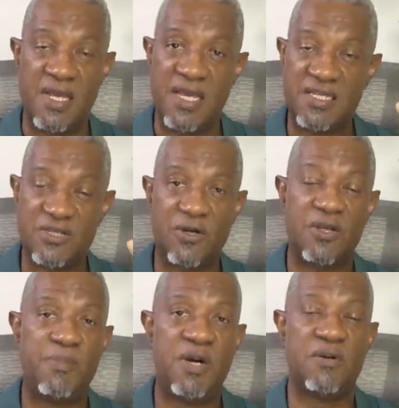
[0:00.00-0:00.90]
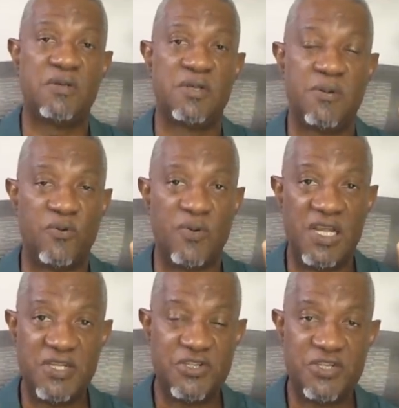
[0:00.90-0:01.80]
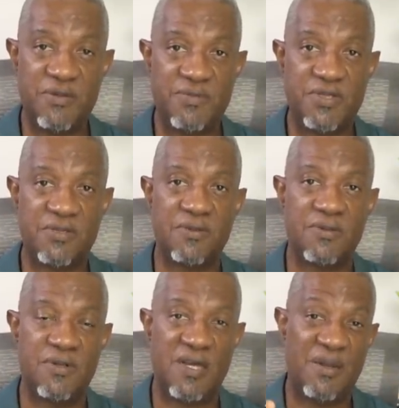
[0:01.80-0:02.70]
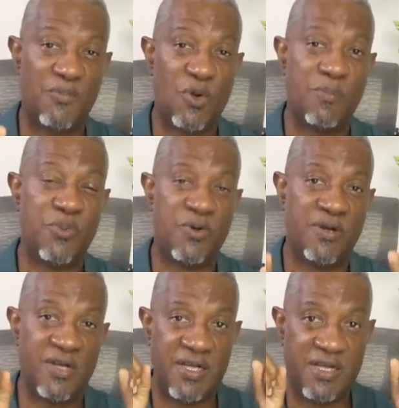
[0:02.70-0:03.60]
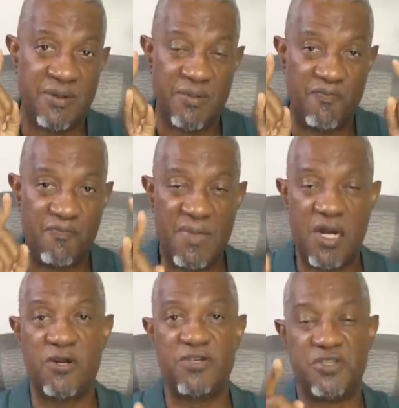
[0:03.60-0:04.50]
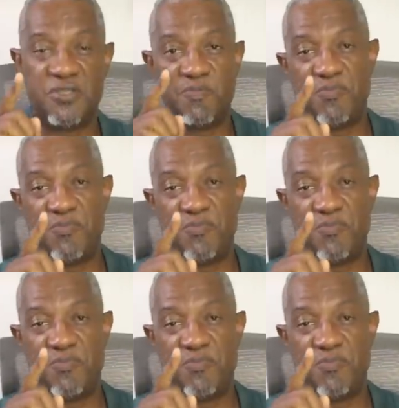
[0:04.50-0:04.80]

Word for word: It's all about relationships and, more importantly, marriages.